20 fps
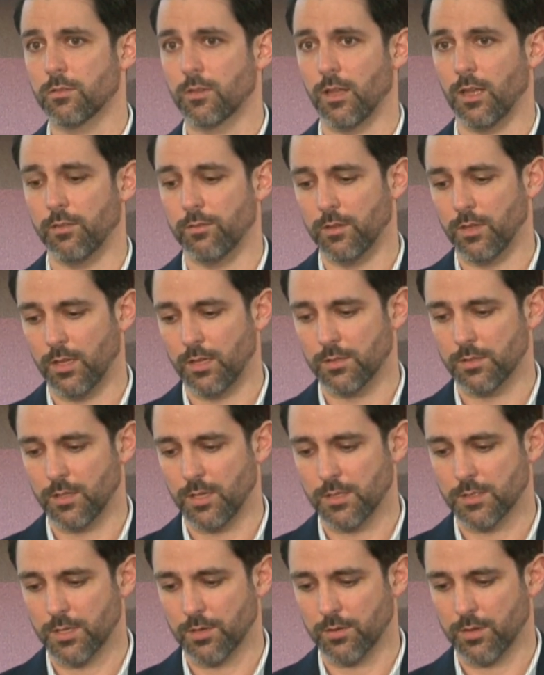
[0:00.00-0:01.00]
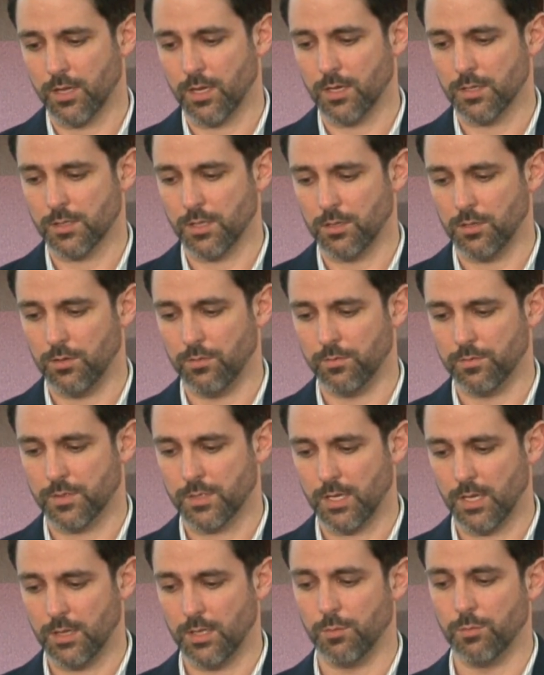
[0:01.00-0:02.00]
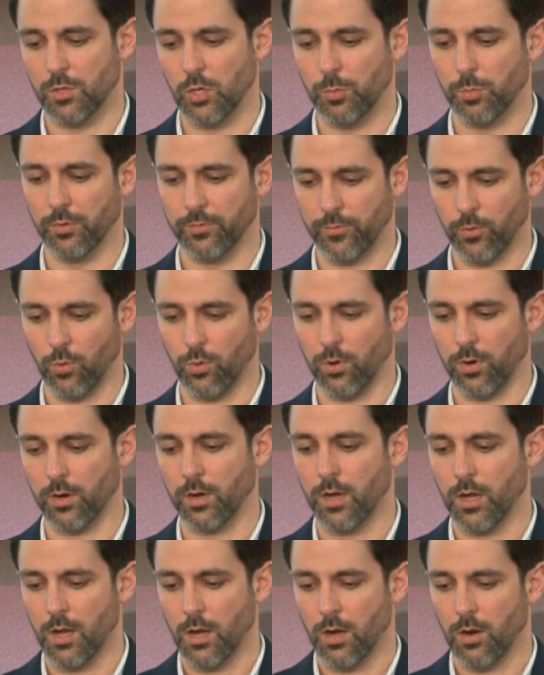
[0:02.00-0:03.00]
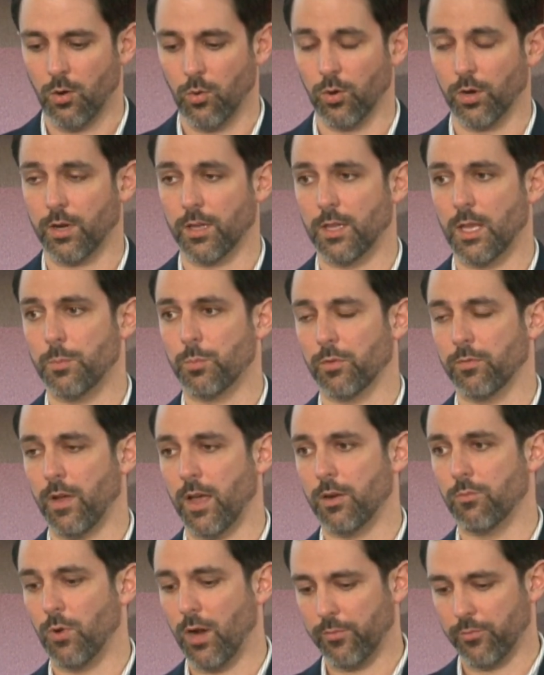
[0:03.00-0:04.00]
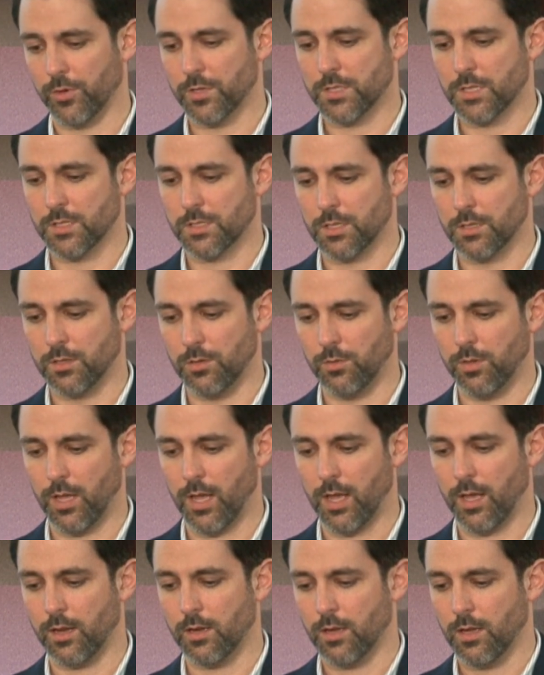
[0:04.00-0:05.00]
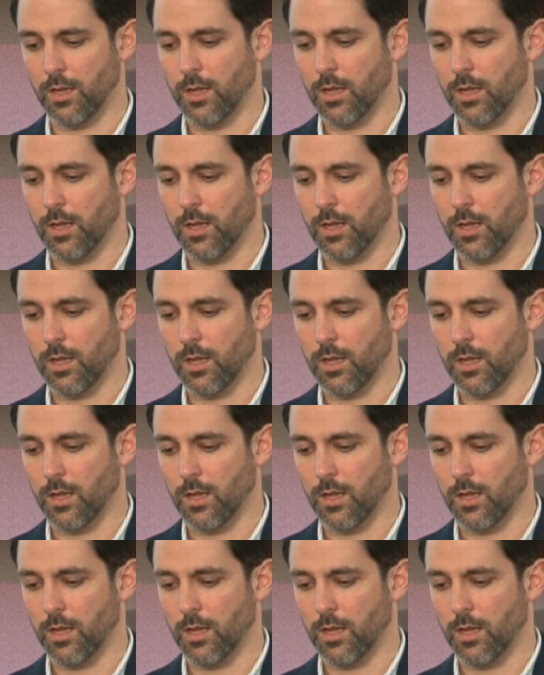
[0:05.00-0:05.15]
And is there things that you've seen them do before, or can they provide references to do that?